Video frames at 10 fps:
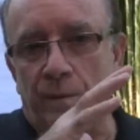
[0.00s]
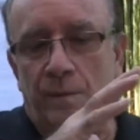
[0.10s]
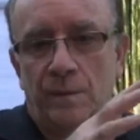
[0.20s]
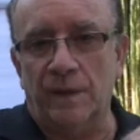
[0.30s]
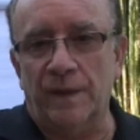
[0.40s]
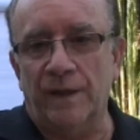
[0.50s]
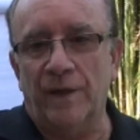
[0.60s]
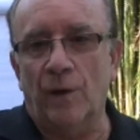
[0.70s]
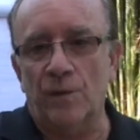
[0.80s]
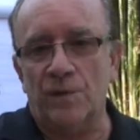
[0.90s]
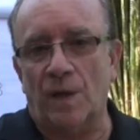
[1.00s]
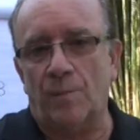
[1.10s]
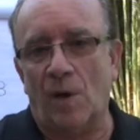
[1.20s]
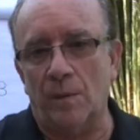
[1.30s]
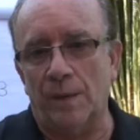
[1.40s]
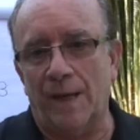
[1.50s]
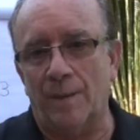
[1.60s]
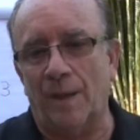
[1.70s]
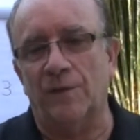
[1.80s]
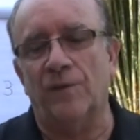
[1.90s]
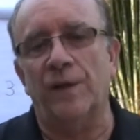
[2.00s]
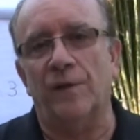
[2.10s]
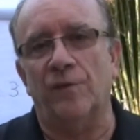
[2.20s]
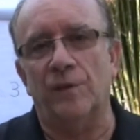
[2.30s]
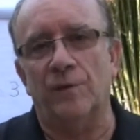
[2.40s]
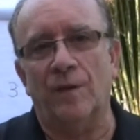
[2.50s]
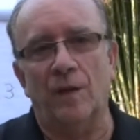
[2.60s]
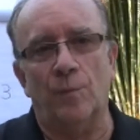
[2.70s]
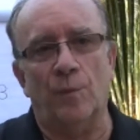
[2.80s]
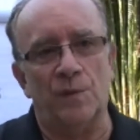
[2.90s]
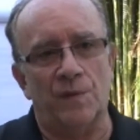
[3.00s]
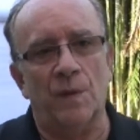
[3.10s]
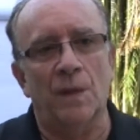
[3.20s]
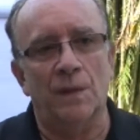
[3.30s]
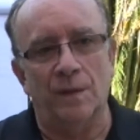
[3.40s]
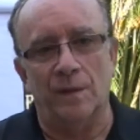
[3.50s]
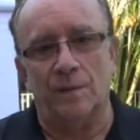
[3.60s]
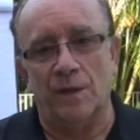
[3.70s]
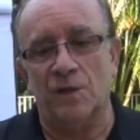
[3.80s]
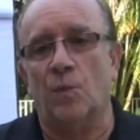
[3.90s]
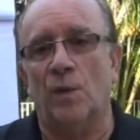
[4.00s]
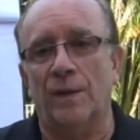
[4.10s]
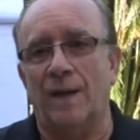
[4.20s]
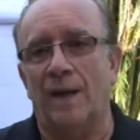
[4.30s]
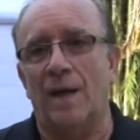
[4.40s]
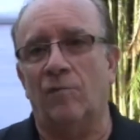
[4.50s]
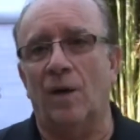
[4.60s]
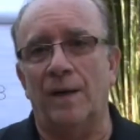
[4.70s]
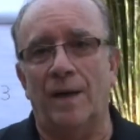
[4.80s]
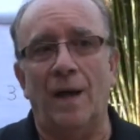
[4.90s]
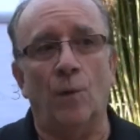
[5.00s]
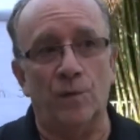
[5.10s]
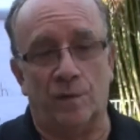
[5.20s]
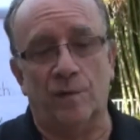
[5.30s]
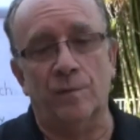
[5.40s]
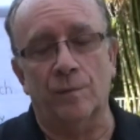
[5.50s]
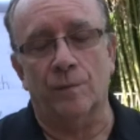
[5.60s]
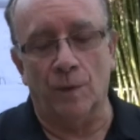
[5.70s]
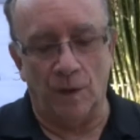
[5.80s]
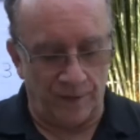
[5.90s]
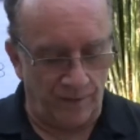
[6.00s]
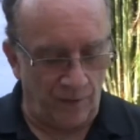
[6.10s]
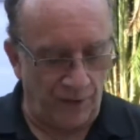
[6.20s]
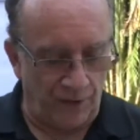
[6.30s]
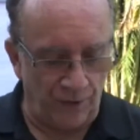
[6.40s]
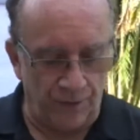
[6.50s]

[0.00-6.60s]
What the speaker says: years, I probably had about 3 different developers. This one that I have right now was really very good.